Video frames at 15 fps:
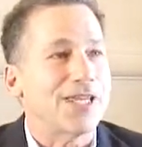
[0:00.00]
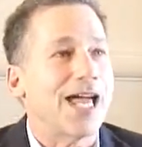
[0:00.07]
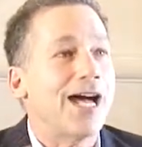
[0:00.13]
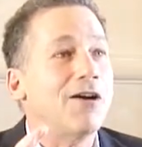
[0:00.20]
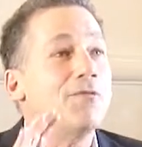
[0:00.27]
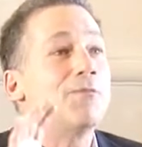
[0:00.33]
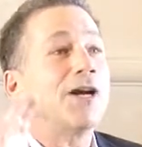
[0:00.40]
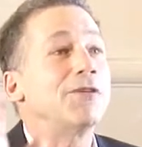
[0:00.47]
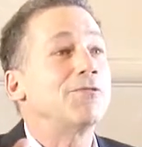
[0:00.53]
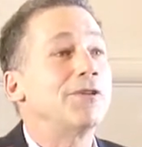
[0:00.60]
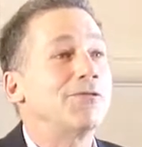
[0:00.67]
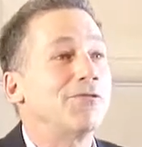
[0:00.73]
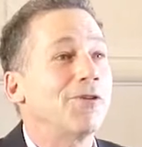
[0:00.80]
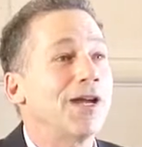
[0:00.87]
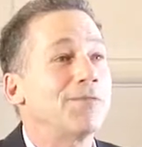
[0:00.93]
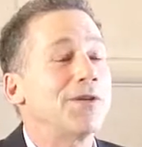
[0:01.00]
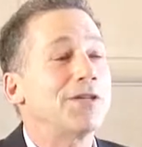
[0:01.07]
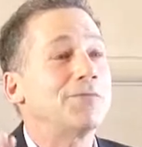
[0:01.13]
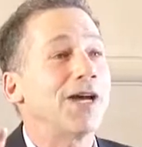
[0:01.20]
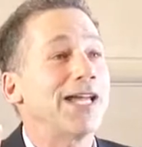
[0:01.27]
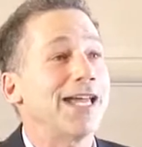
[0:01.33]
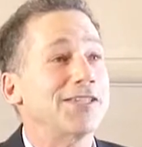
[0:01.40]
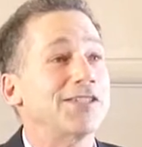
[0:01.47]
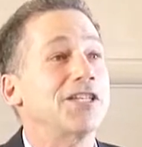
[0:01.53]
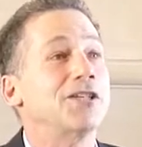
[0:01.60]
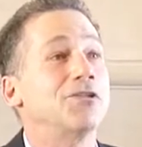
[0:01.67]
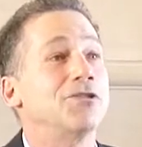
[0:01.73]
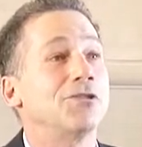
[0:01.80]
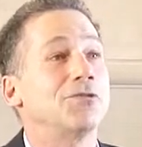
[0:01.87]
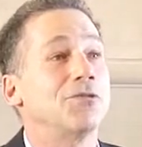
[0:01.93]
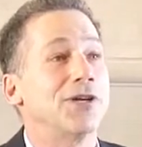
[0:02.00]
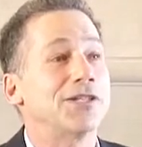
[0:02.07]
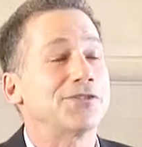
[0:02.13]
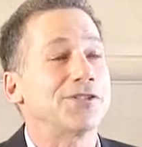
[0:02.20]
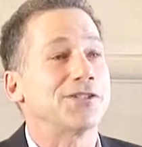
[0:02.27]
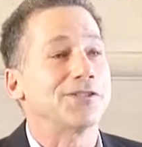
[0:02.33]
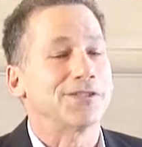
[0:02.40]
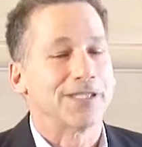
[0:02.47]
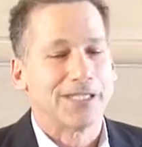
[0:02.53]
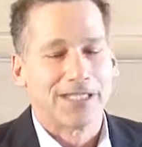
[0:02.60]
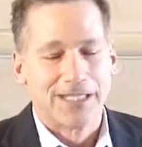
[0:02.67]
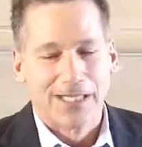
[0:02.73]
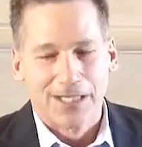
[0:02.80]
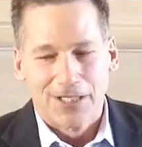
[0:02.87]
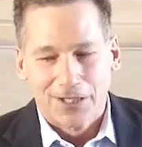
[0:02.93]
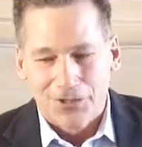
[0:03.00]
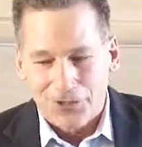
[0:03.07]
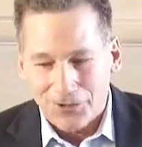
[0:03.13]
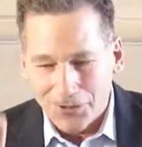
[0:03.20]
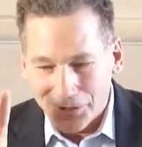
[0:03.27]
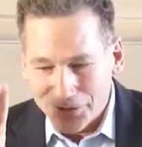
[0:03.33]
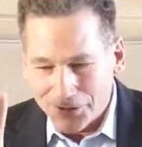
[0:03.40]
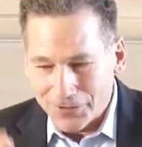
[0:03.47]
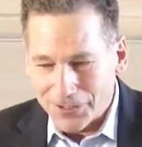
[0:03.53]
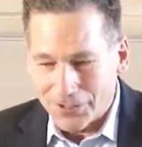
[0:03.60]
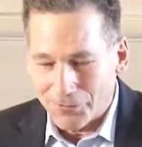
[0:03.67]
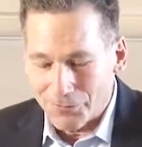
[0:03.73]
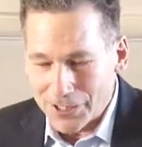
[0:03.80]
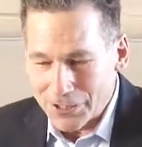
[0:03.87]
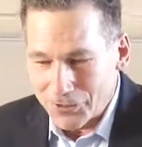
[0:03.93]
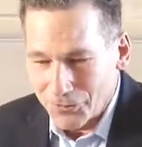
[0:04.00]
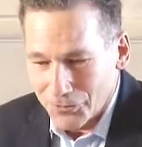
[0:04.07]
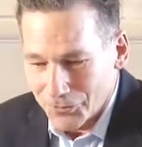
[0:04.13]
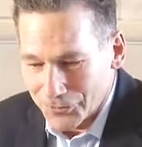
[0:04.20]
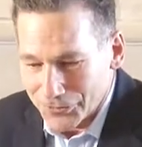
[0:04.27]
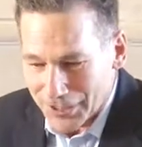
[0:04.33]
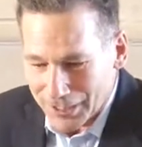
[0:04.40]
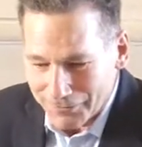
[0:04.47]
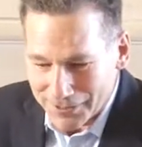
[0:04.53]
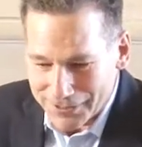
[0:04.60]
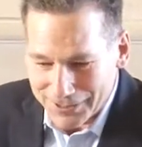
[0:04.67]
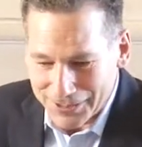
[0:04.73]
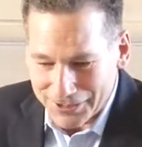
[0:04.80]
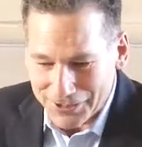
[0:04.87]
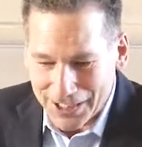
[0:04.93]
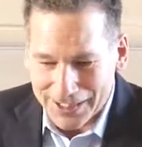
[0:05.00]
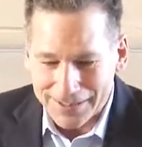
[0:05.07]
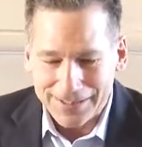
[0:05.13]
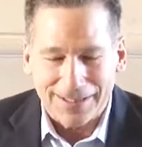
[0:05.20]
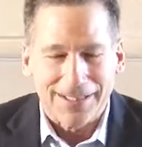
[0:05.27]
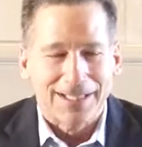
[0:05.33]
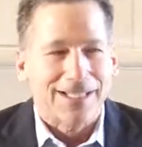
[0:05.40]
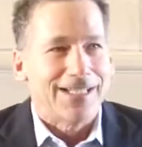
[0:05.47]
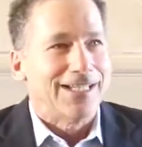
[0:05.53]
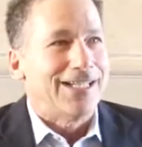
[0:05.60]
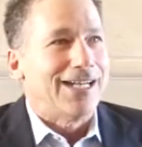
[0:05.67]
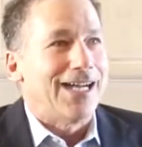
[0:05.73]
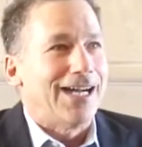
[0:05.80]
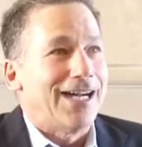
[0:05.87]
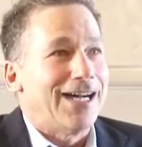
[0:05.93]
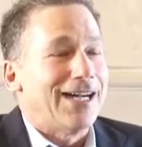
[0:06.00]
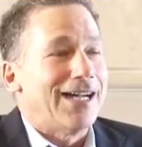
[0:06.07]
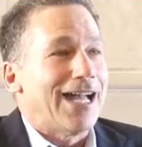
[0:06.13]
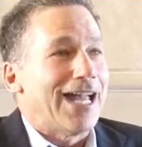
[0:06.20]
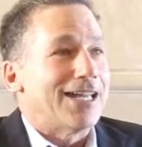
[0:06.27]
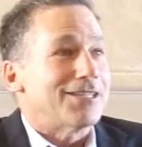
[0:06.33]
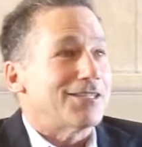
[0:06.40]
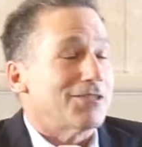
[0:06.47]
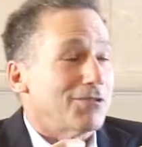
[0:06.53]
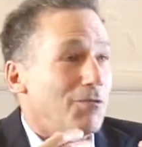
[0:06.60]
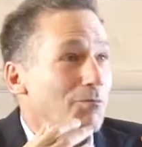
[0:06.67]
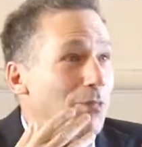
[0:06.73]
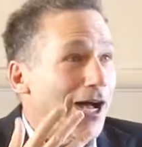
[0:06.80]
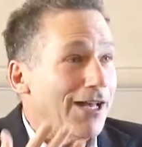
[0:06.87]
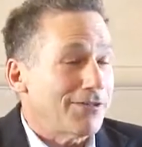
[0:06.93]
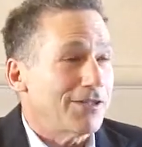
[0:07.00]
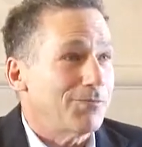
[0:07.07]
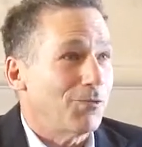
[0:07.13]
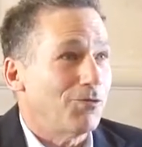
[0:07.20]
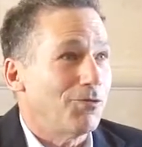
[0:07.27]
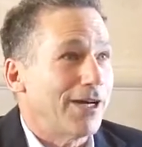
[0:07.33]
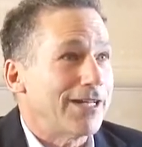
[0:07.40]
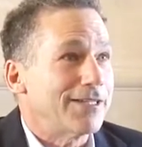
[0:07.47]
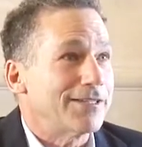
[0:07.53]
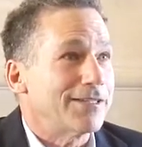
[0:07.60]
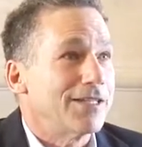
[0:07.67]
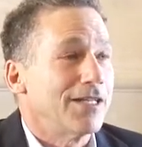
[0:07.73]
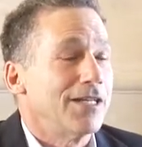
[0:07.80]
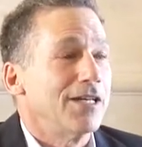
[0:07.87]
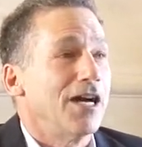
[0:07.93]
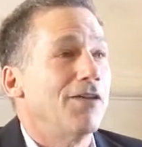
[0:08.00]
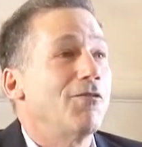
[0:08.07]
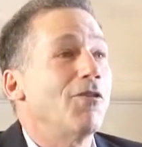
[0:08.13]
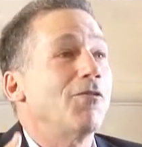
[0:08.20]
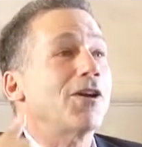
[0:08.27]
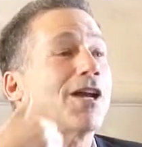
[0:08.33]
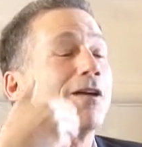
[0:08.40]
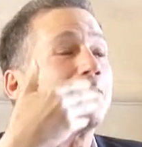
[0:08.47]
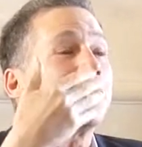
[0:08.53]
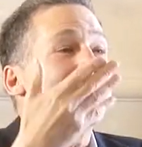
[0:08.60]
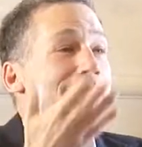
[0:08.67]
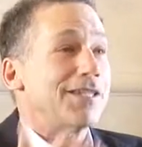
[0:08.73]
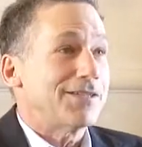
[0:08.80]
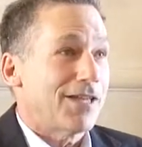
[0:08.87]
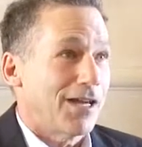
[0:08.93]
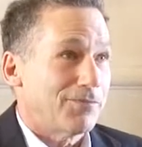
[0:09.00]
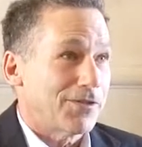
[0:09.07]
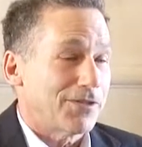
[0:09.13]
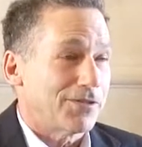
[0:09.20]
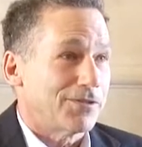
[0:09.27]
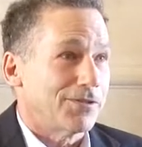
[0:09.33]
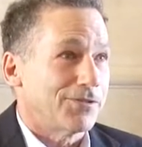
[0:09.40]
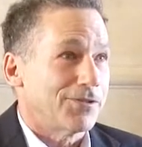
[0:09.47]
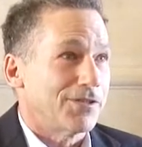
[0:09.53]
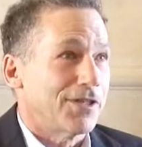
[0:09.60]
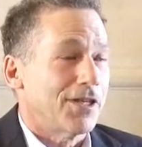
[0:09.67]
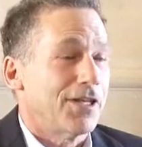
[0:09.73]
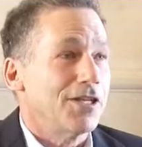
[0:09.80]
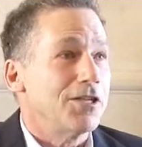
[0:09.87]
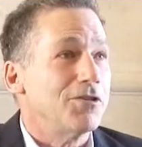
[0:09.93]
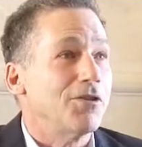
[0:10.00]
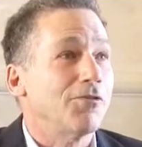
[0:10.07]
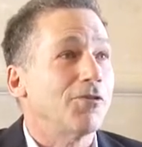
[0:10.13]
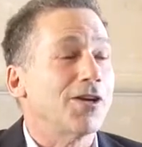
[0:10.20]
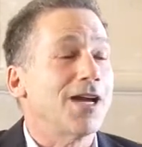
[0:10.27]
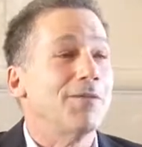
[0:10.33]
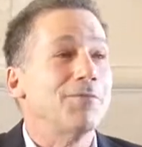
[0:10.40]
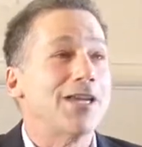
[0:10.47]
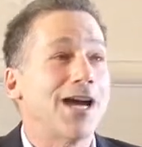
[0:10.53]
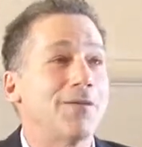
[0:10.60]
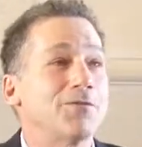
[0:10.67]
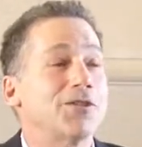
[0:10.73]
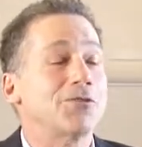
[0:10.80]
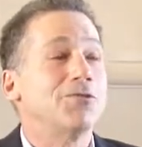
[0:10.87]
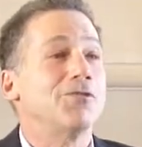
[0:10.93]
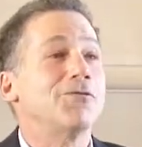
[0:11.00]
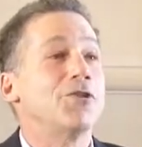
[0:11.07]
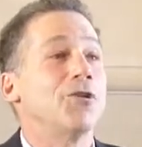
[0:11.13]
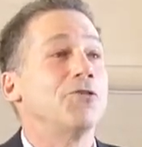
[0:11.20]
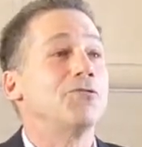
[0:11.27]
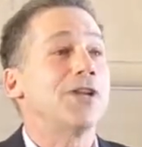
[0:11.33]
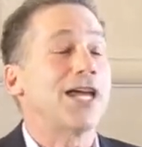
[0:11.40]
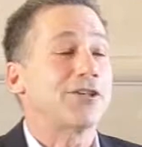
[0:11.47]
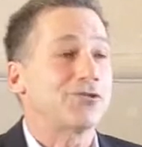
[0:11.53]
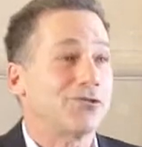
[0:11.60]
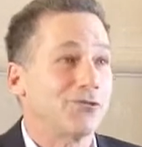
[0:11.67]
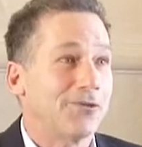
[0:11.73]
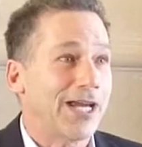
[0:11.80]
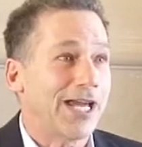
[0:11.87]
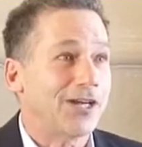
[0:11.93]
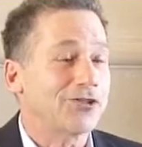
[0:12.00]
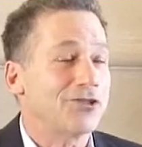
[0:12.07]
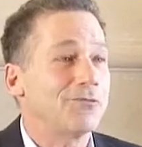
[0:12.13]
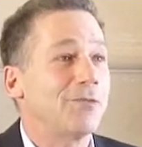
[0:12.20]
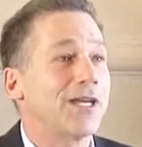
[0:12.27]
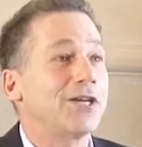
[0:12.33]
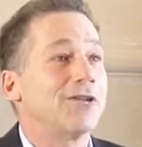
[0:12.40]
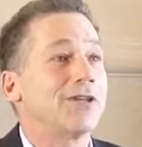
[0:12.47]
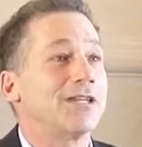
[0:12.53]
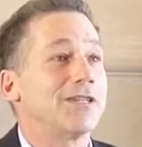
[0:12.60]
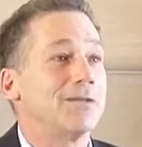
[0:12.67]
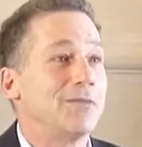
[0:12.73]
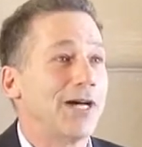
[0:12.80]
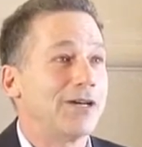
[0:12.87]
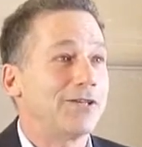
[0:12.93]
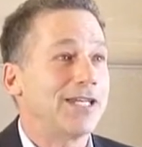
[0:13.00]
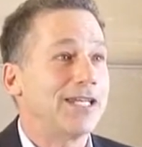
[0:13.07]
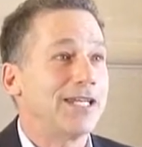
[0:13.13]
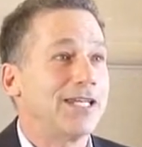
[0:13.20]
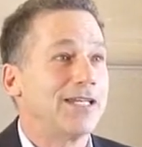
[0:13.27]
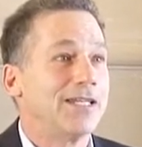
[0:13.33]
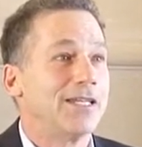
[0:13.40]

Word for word: How? By reframing, by asking good questions. So those are the three tools I would suggest uh, as possible ways of overcoming these obstacles. You overcome the obstacle of your own natural reaction by going to the balcony.